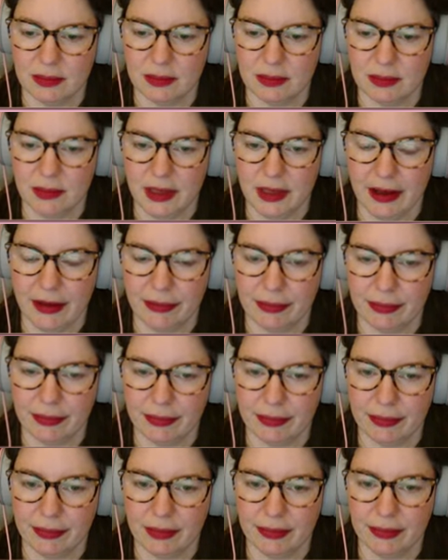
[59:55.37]
Yeah,
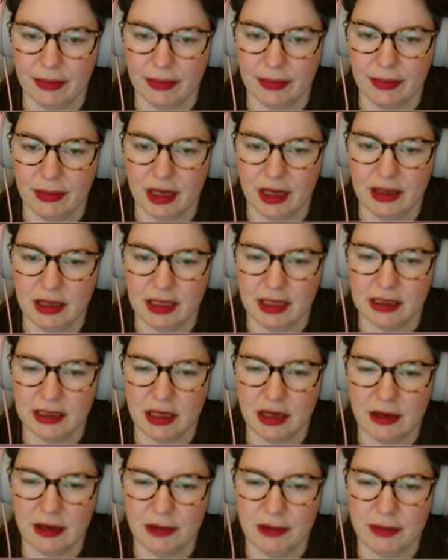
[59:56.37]
I think
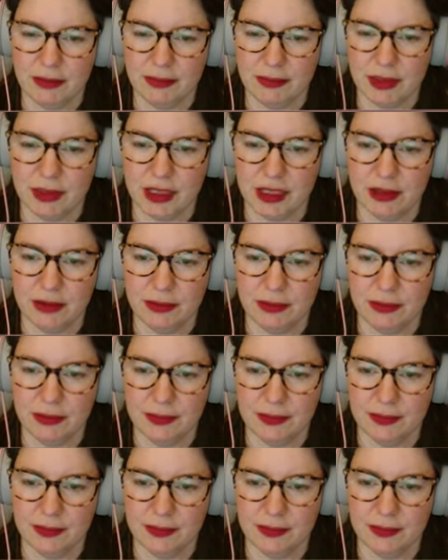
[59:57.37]
so, you know.